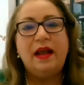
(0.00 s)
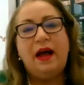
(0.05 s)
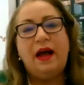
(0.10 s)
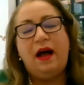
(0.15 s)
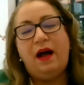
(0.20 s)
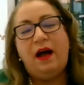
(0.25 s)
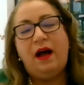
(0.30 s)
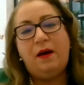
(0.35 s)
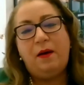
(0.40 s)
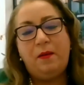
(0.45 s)

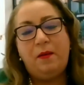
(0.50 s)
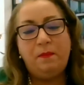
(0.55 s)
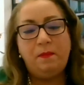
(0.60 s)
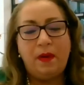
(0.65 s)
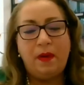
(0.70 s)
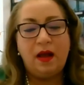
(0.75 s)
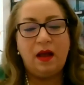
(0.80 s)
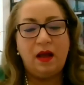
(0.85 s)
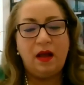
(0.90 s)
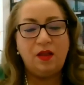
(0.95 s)

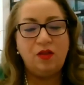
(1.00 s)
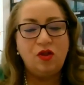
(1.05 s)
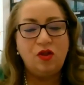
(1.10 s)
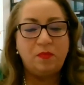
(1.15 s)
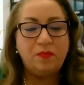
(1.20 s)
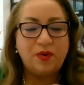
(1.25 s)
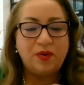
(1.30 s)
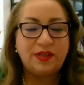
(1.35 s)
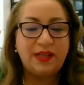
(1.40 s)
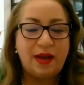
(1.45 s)

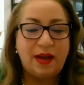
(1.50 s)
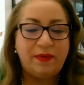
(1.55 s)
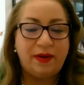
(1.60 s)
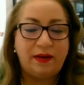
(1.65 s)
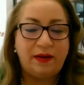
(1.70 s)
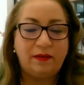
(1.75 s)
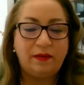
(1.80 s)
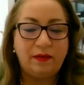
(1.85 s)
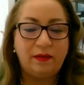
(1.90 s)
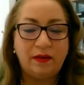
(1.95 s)
Number 7,
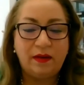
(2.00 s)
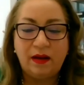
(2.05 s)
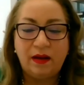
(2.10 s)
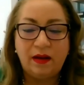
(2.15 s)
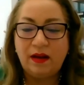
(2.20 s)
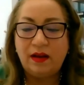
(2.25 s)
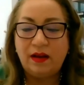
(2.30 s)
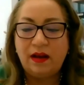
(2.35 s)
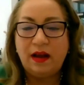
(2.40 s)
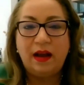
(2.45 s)

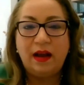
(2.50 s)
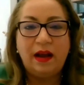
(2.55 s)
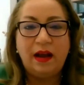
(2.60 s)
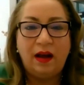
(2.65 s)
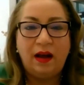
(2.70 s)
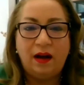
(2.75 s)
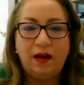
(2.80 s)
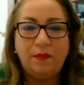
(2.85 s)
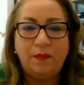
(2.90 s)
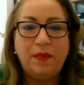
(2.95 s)

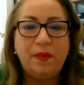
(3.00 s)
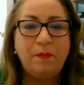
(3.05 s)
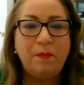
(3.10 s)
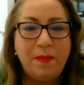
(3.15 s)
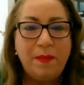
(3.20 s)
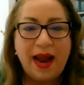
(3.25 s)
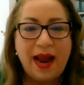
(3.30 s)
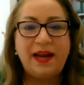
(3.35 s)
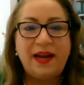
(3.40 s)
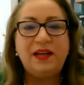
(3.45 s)

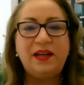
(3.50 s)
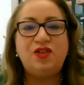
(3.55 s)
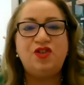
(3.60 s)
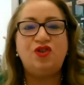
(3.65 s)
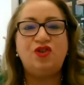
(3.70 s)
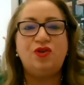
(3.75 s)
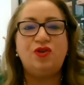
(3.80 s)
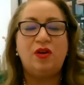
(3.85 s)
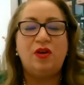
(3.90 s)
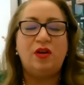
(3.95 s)

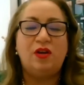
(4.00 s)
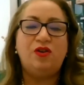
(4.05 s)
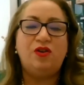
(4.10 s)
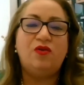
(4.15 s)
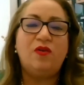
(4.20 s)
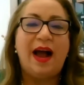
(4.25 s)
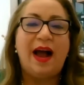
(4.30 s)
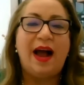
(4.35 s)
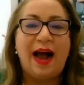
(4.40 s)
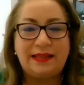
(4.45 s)
manage
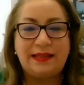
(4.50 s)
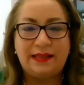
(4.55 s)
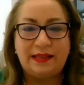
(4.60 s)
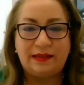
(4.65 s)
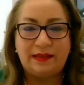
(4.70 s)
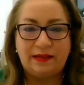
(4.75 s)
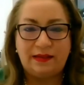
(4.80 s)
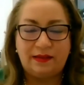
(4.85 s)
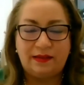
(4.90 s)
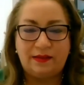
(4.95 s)
your
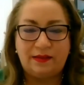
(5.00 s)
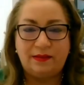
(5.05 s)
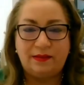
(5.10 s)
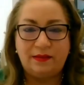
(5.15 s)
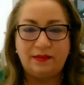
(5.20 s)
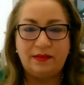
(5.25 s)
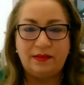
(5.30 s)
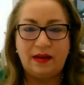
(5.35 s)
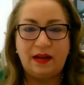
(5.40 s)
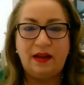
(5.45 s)
assets,
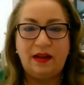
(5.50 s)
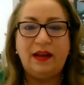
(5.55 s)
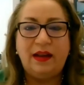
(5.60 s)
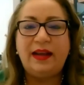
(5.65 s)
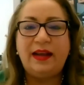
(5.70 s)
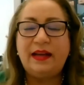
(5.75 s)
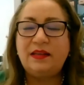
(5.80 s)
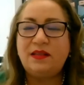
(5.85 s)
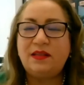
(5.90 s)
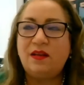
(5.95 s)

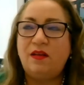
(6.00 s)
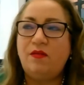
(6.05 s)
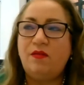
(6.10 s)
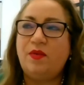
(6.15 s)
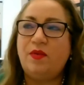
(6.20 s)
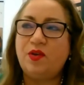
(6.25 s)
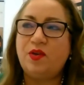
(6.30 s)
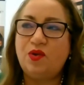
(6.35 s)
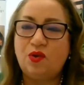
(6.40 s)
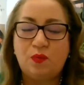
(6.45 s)
lease
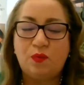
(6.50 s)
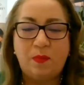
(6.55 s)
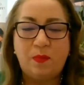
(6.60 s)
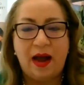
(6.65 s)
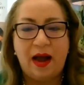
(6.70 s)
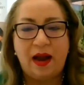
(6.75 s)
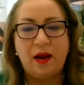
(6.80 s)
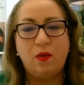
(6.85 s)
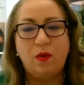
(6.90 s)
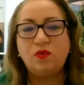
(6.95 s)
versus
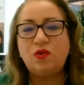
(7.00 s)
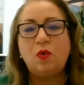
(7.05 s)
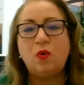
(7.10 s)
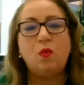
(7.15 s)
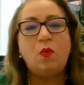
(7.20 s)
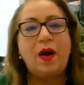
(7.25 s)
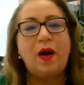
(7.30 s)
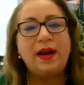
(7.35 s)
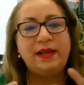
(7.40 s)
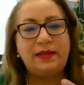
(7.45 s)
buy. So
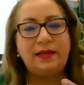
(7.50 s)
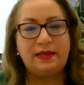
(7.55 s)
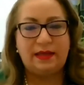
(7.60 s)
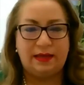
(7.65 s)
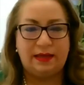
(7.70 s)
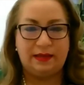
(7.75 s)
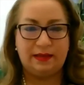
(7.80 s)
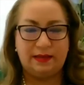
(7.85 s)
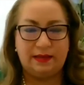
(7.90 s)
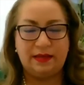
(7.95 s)
what is
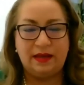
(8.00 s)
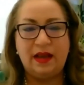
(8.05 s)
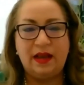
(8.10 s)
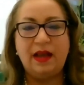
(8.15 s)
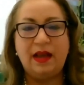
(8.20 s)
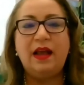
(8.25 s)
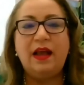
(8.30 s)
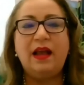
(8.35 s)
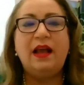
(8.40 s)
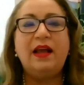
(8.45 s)
this?
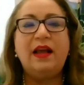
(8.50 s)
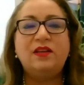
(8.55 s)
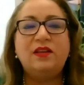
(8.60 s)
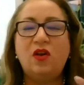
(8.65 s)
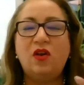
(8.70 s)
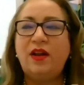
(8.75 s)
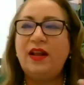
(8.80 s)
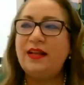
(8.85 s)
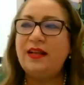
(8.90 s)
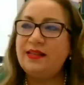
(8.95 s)
So
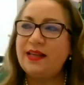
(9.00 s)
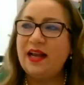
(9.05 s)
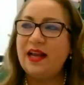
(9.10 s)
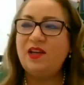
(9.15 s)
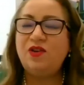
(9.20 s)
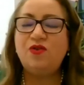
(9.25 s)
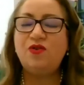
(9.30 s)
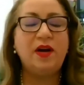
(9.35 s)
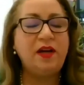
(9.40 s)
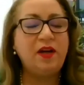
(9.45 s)
let's say
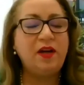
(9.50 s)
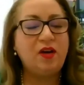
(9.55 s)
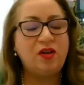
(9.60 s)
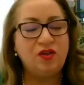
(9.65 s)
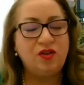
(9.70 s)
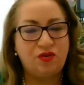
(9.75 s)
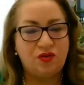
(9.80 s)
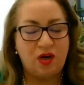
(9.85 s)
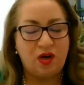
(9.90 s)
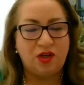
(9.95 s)
you are in
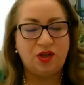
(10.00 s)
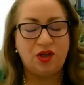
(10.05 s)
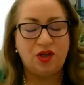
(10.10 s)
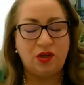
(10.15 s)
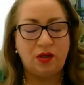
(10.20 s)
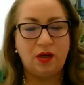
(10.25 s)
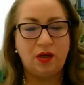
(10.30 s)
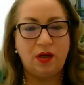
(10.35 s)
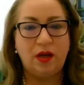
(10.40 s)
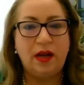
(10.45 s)
construction,
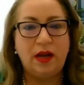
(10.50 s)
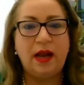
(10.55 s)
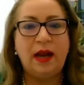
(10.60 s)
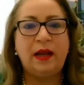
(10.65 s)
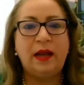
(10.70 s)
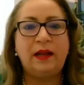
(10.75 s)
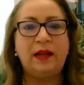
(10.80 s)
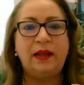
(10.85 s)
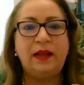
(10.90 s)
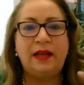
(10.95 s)

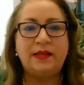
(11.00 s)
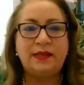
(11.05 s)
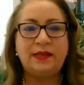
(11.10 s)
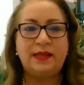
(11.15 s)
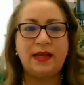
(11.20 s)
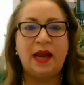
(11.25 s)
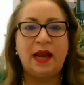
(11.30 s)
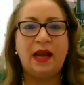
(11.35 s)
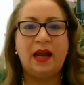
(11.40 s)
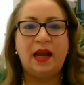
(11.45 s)
and let's
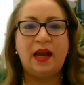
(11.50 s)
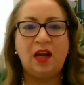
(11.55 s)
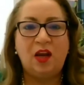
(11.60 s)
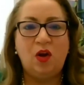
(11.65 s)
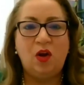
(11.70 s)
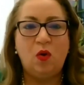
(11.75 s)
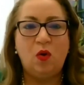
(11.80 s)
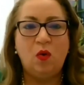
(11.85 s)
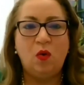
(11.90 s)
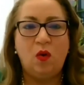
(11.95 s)
say
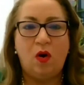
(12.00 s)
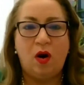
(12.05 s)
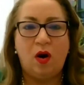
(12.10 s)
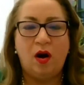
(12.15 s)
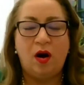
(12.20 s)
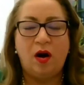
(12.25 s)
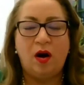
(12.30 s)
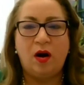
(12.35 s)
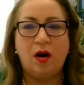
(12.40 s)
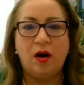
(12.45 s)
you
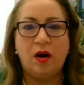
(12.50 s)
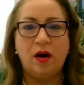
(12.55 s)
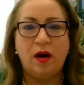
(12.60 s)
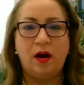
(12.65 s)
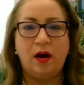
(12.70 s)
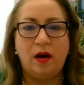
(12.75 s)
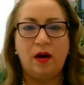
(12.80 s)
are